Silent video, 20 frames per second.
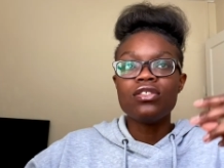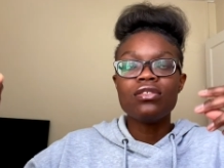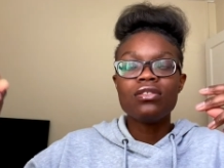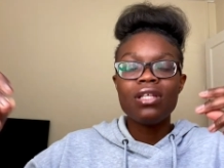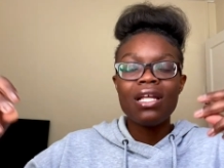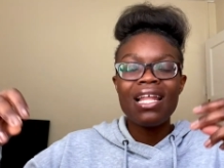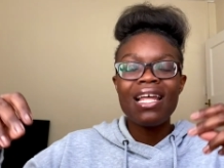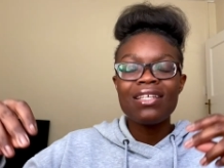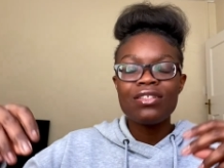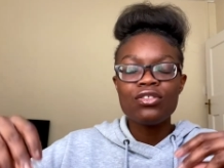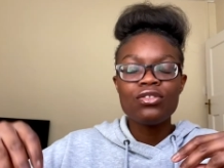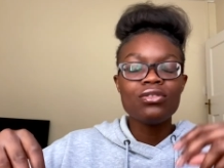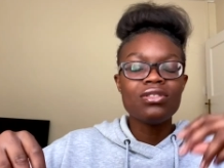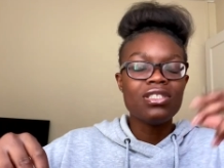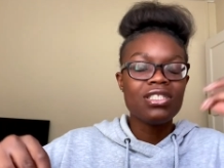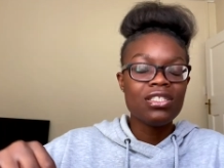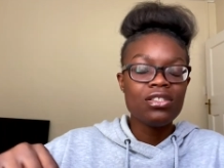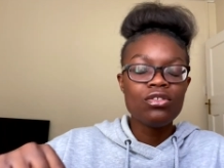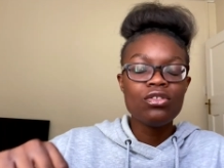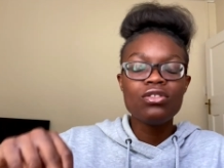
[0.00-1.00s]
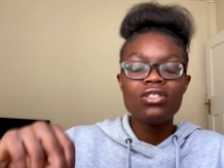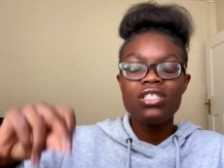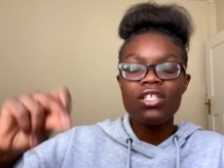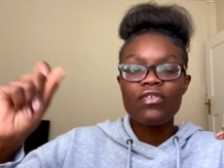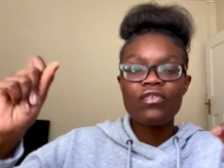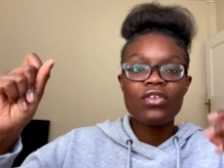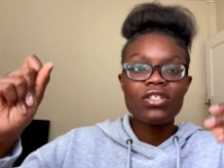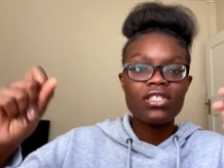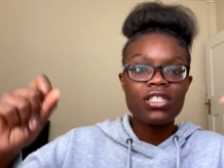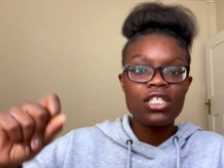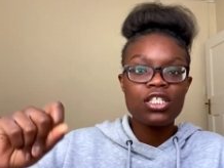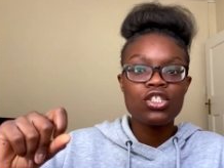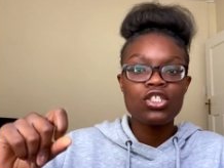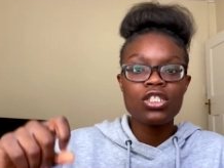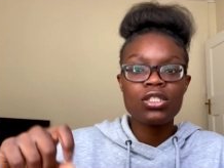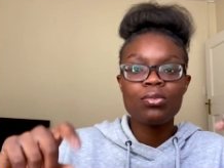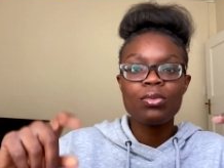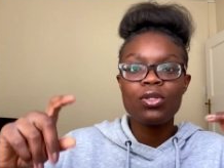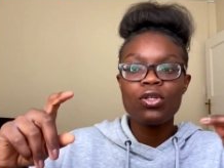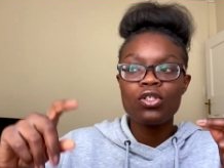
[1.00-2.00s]
to do different things
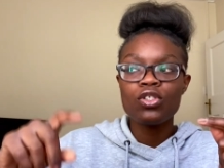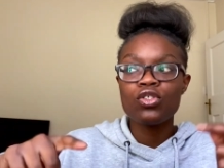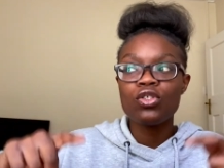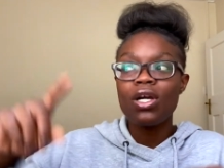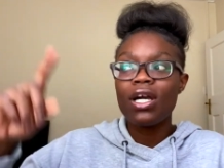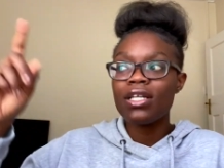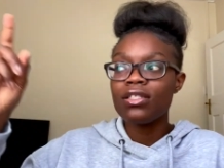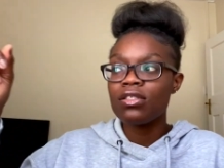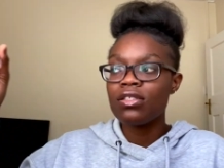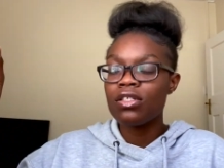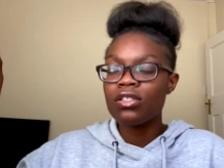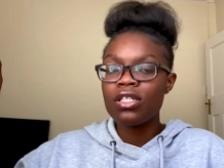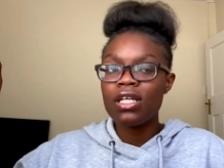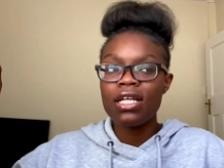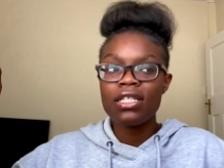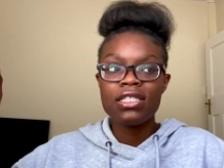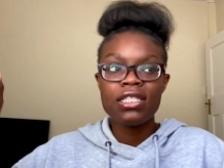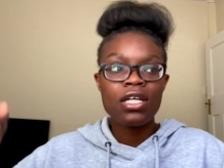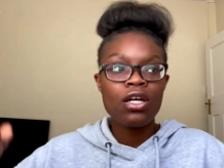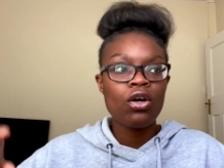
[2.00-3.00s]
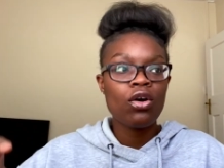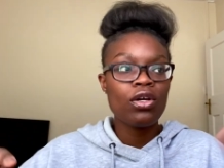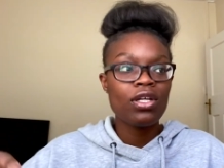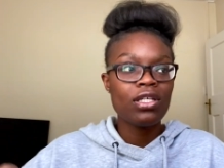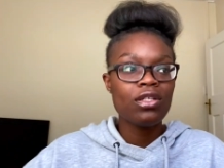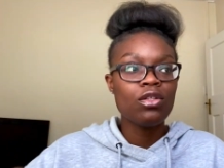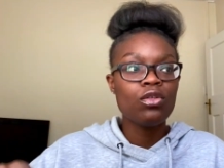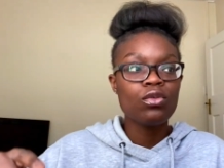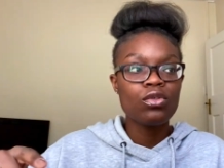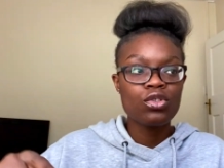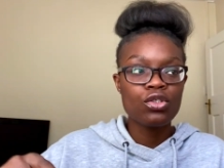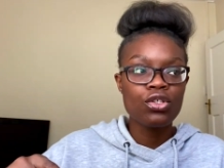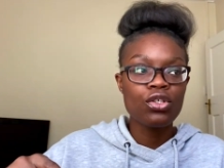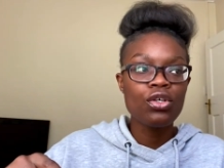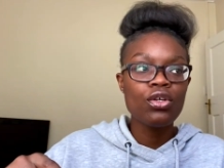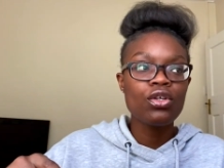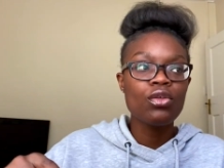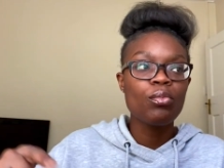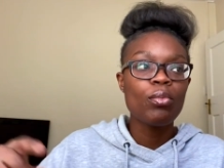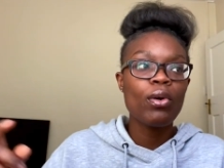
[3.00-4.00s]
just because you had another idea or it looks good,